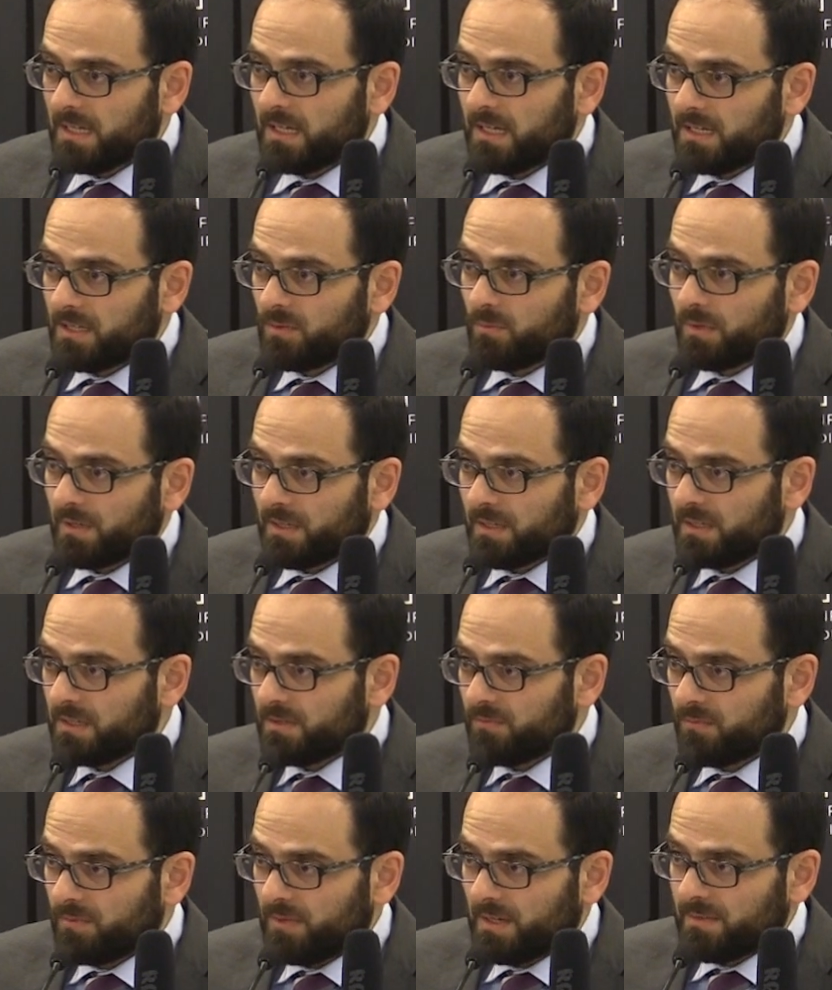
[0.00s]
Anyone read
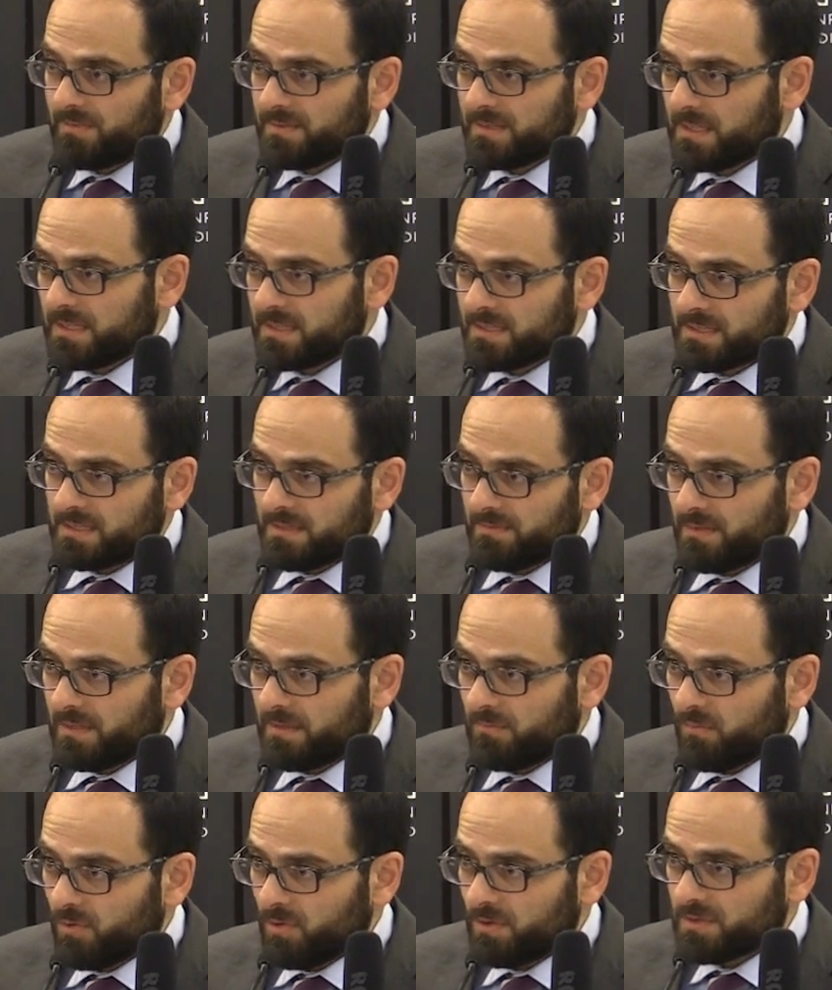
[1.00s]
five, six, seven
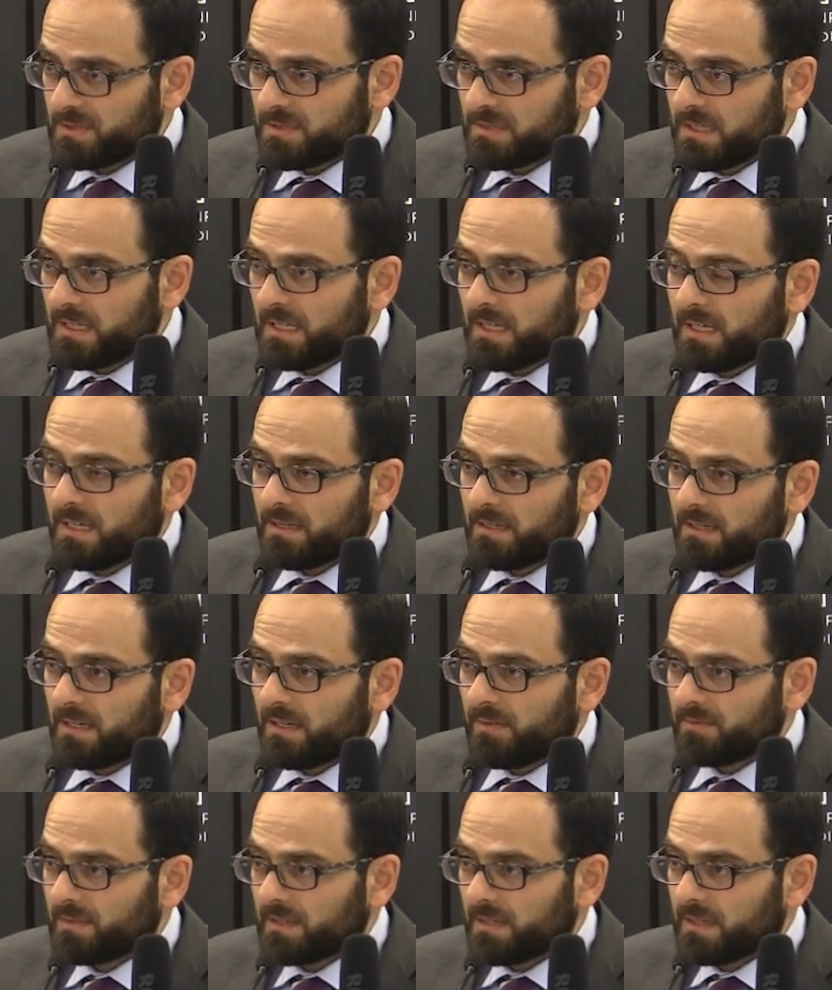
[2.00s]
books and then
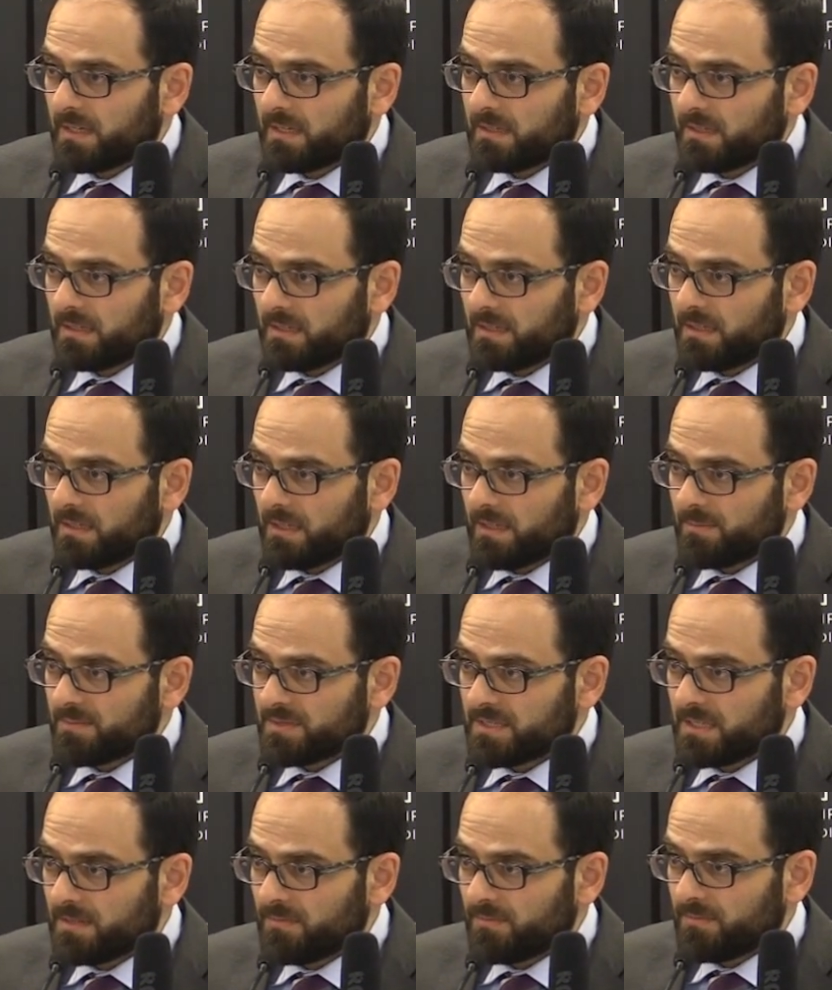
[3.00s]
after that declare
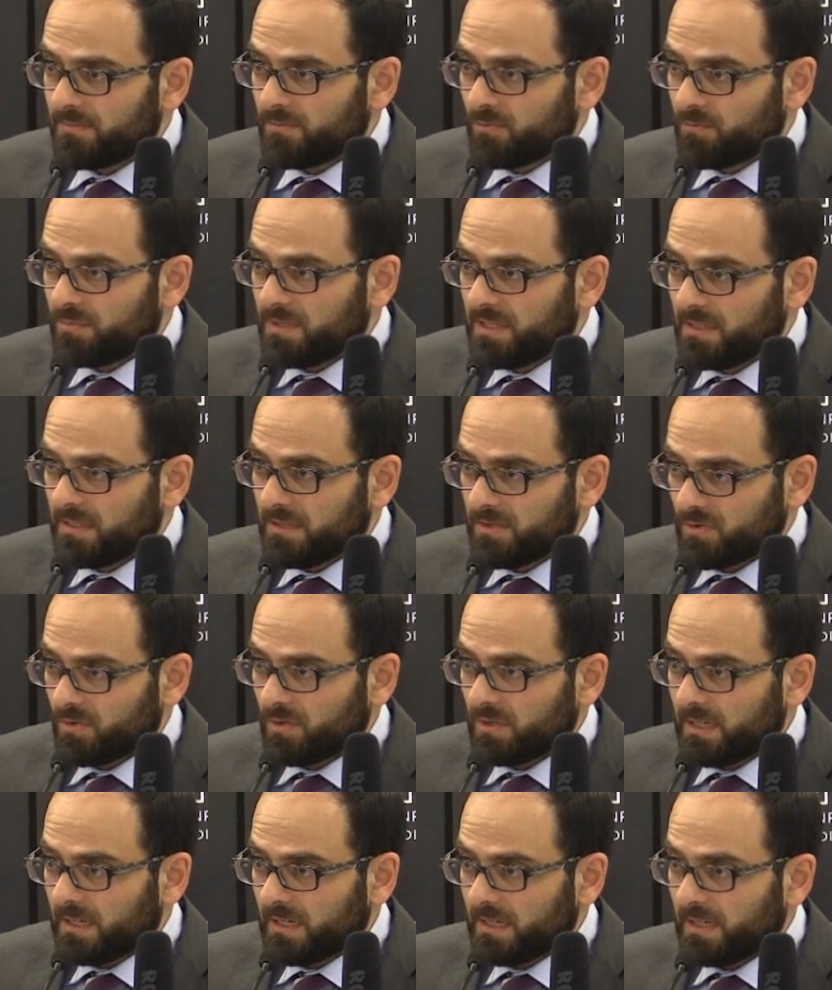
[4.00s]
himself to be
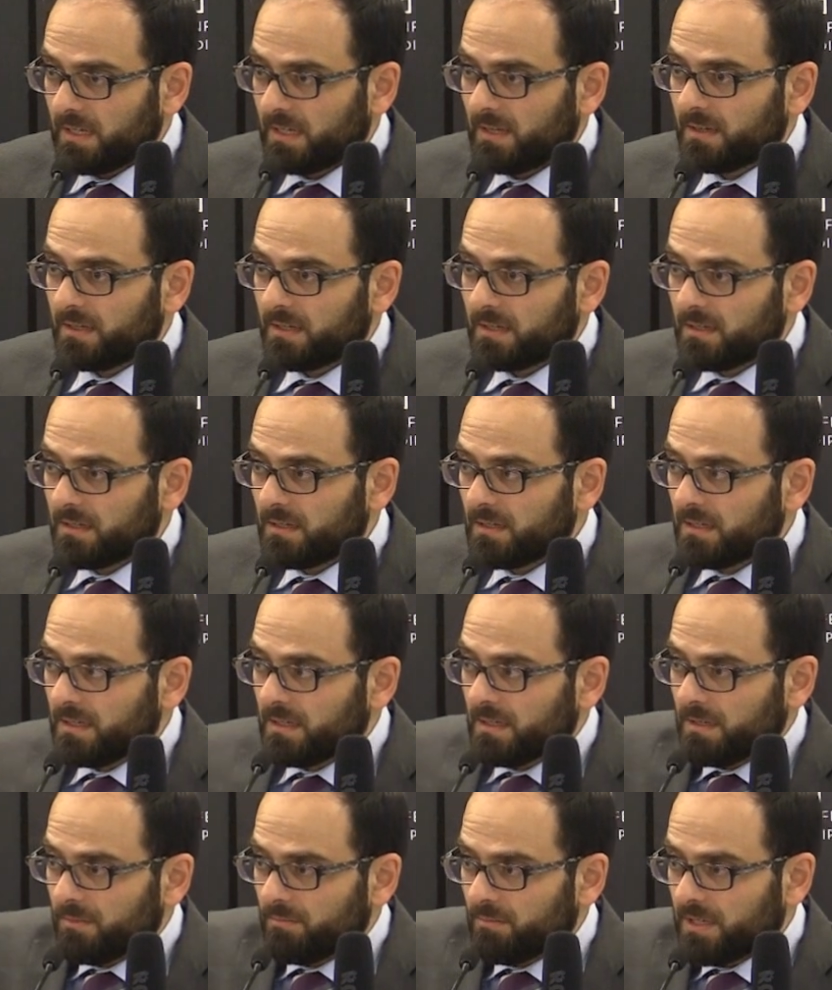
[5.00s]
scholar and then
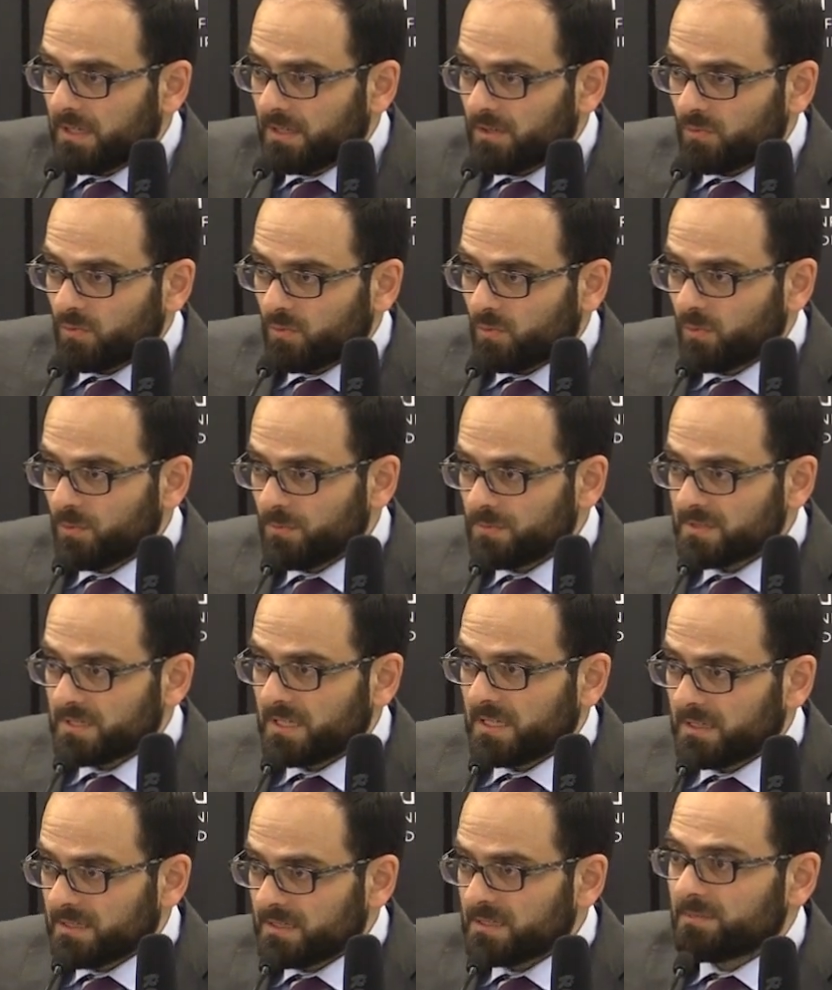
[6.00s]
make groups
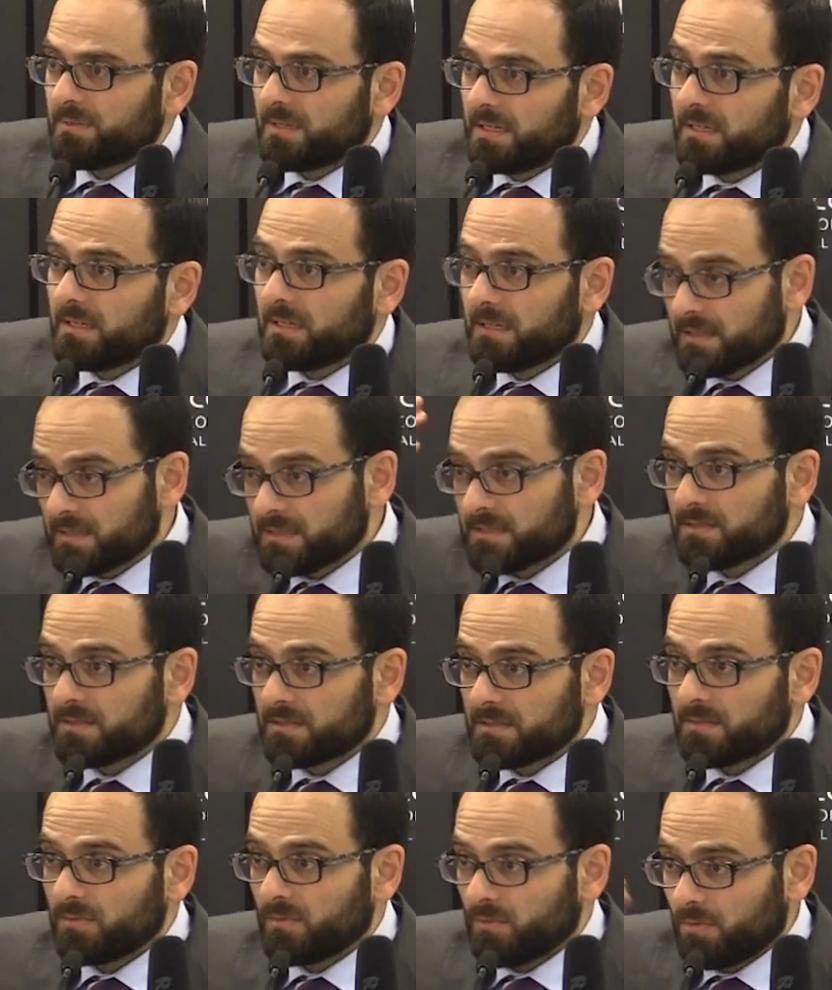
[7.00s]
and spread
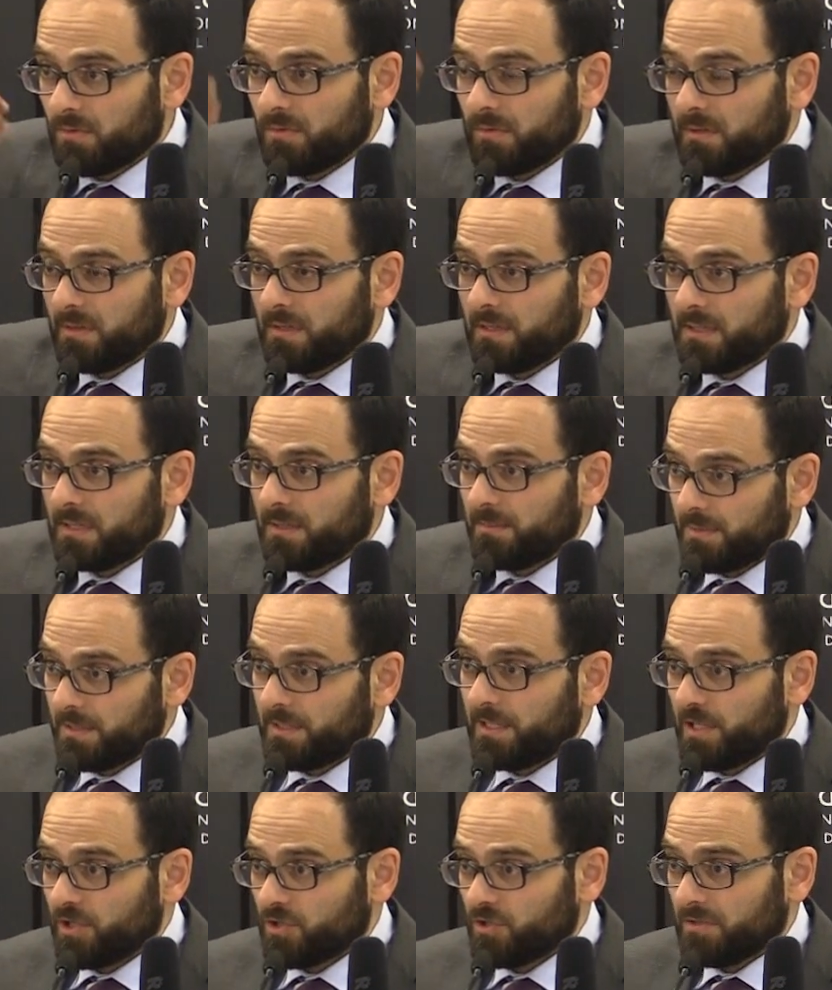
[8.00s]
his own
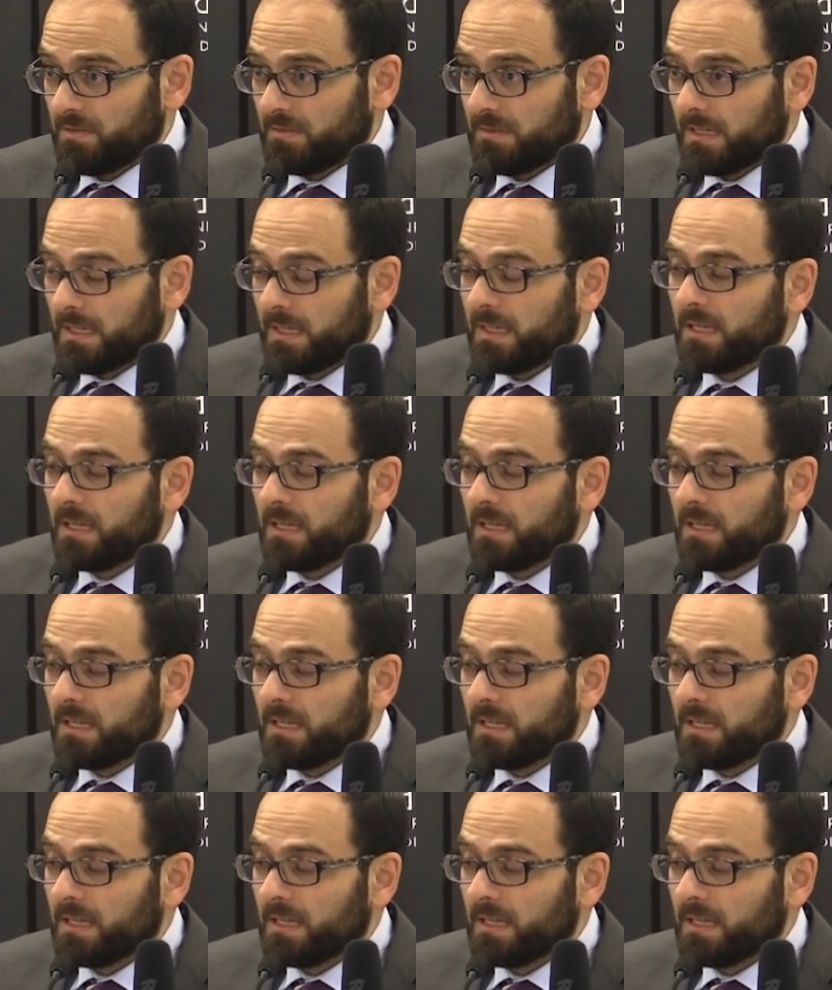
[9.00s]
interpretation.